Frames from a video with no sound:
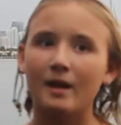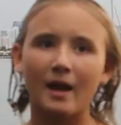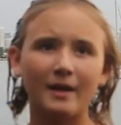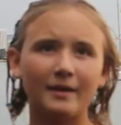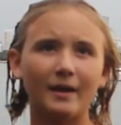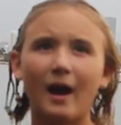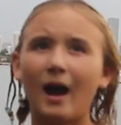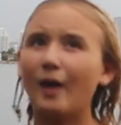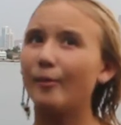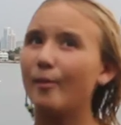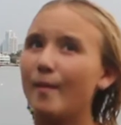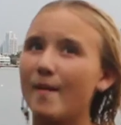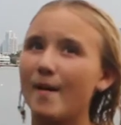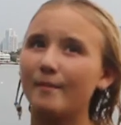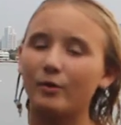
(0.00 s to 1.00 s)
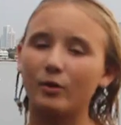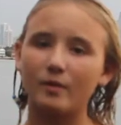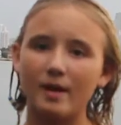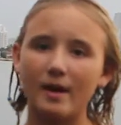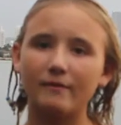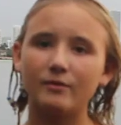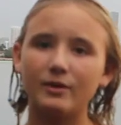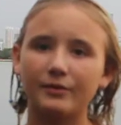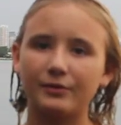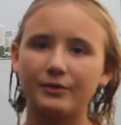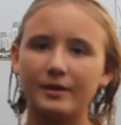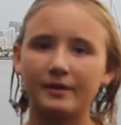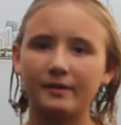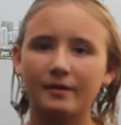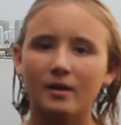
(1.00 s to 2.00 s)
And I remember
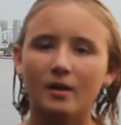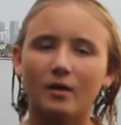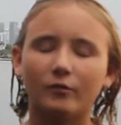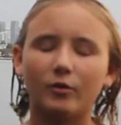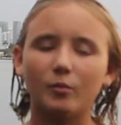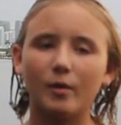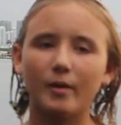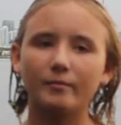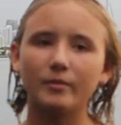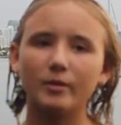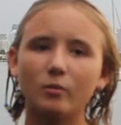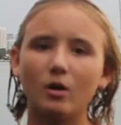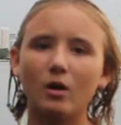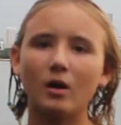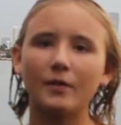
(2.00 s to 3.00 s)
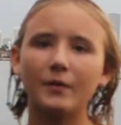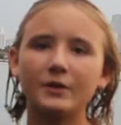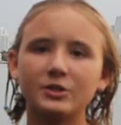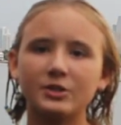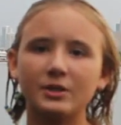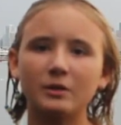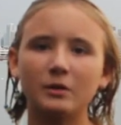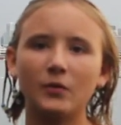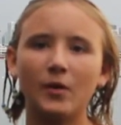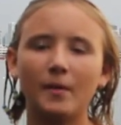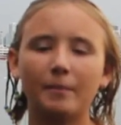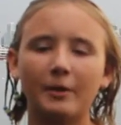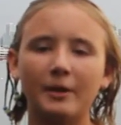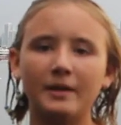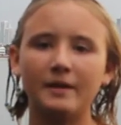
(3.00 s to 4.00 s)
everything from when we were the
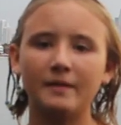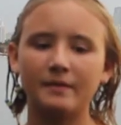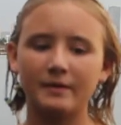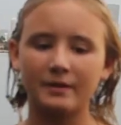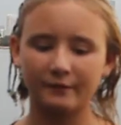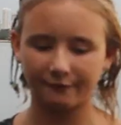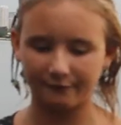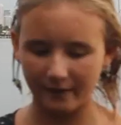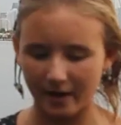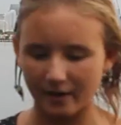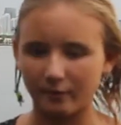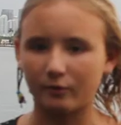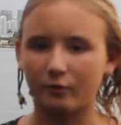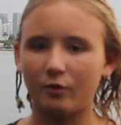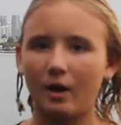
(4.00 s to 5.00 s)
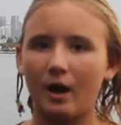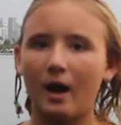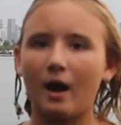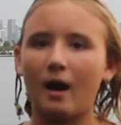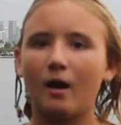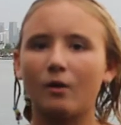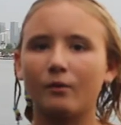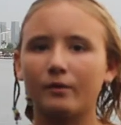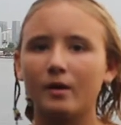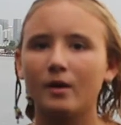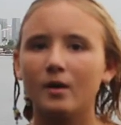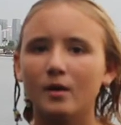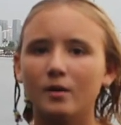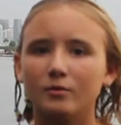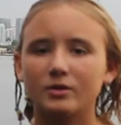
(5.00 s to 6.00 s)
children playing in this fairground.
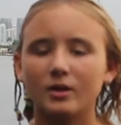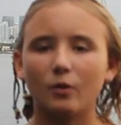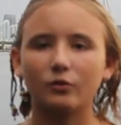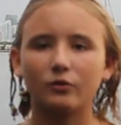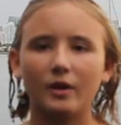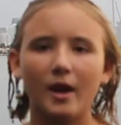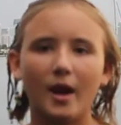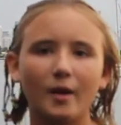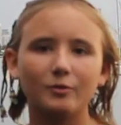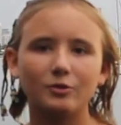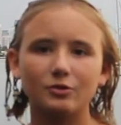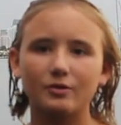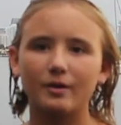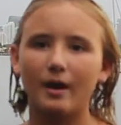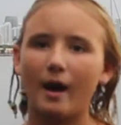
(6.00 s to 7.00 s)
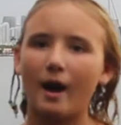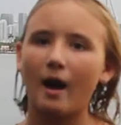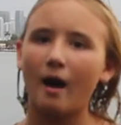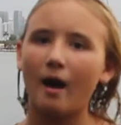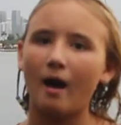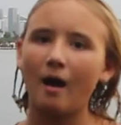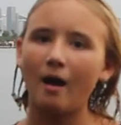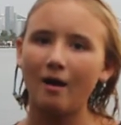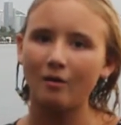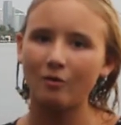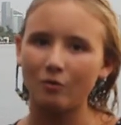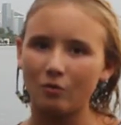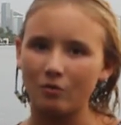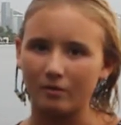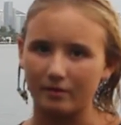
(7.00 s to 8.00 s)
I'll stay with you
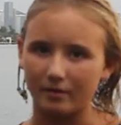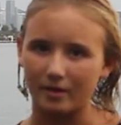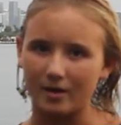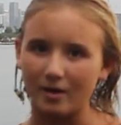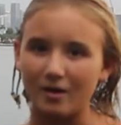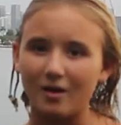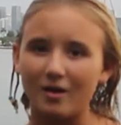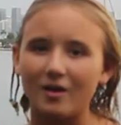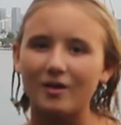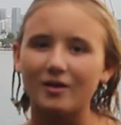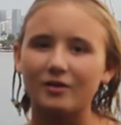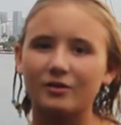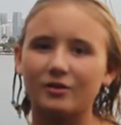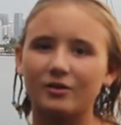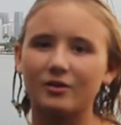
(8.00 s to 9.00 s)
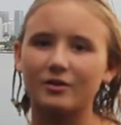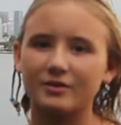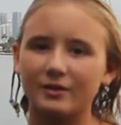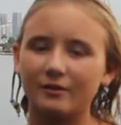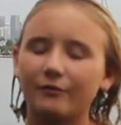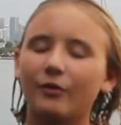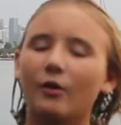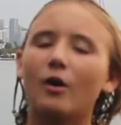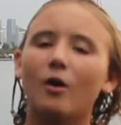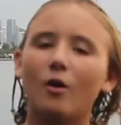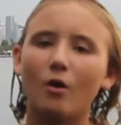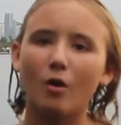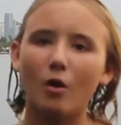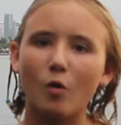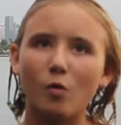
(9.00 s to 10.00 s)
now. Cause if the
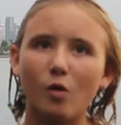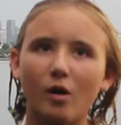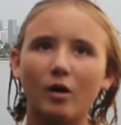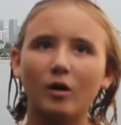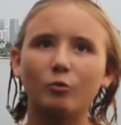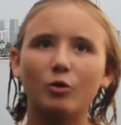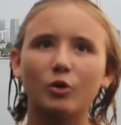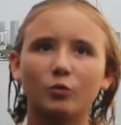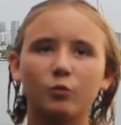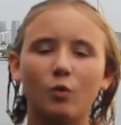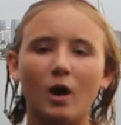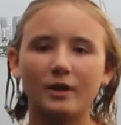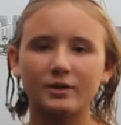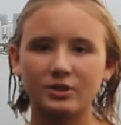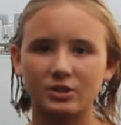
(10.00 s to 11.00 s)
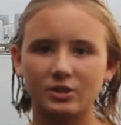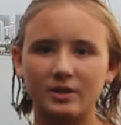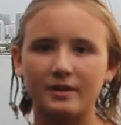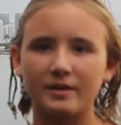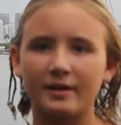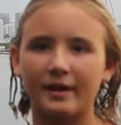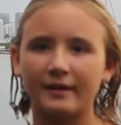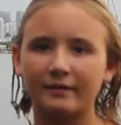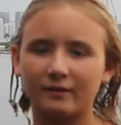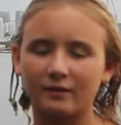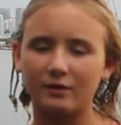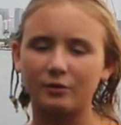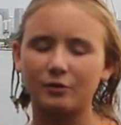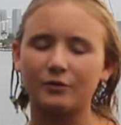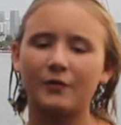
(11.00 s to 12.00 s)
whole world was watching, I'd
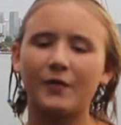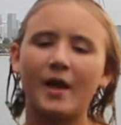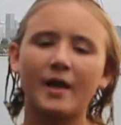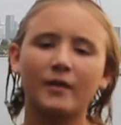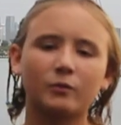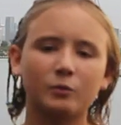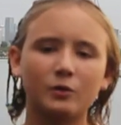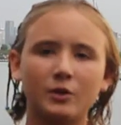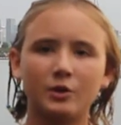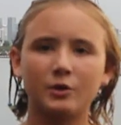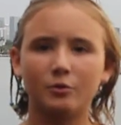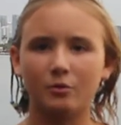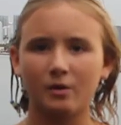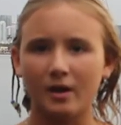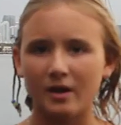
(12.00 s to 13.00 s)
still dance with you.